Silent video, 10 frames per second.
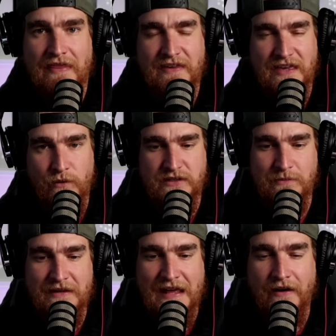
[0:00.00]
I think he wants to
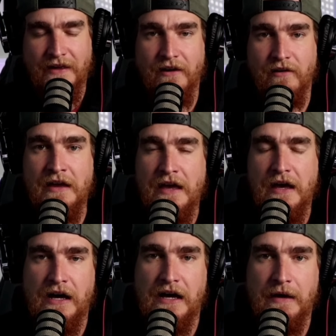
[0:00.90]
be down here
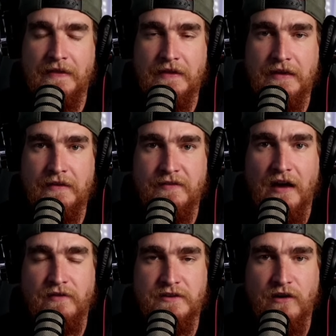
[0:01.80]
in the
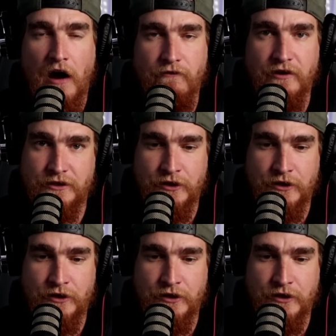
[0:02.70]
Southeast Conference.